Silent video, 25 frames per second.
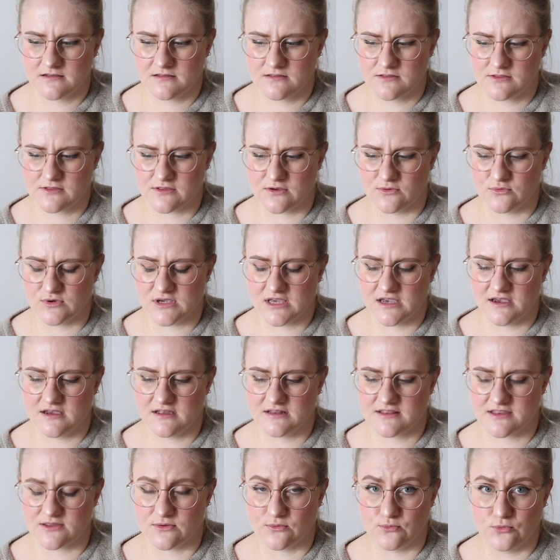So we
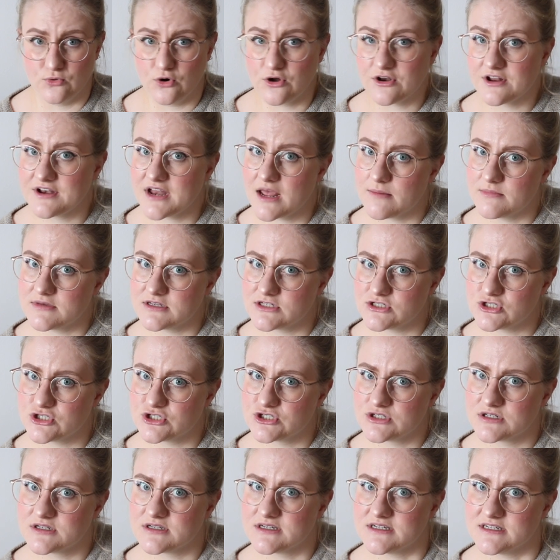had some water
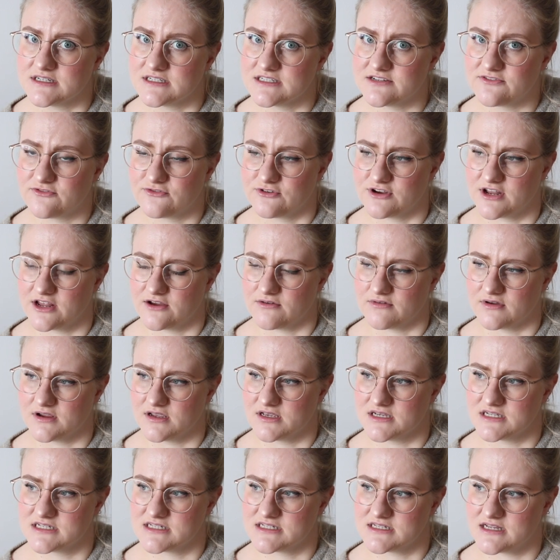damage in different
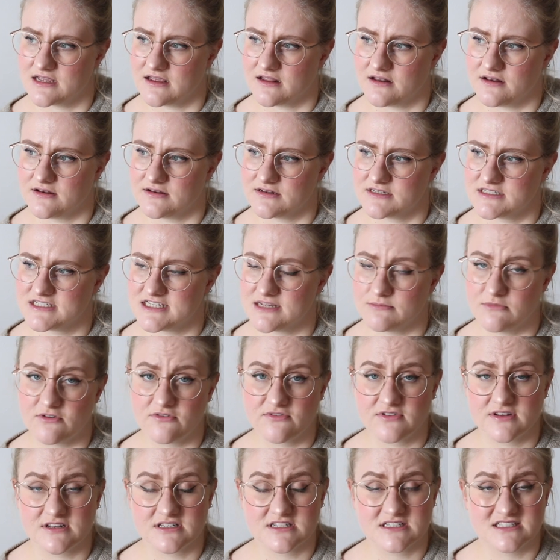areas, and some
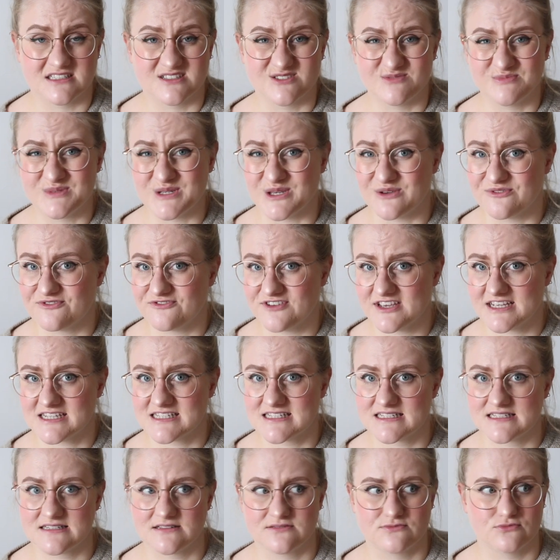of it still being
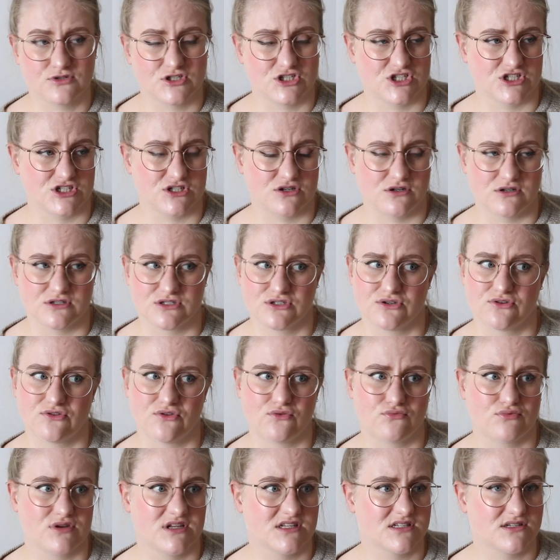fixed, which is also
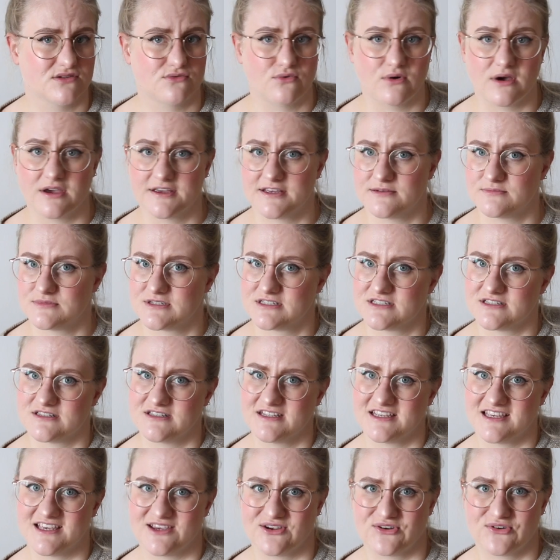the reason why I'm still
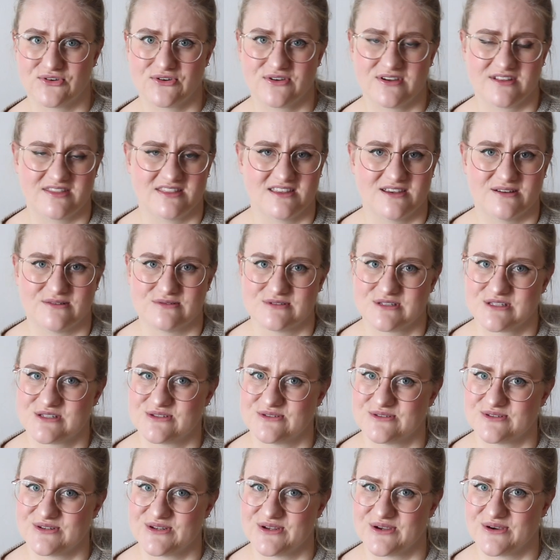here at the old
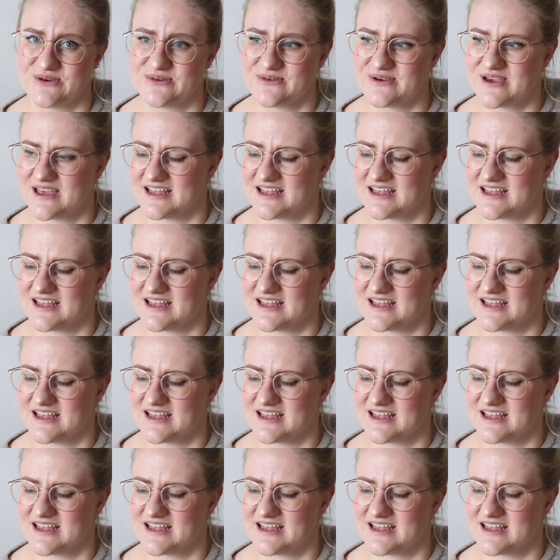studio.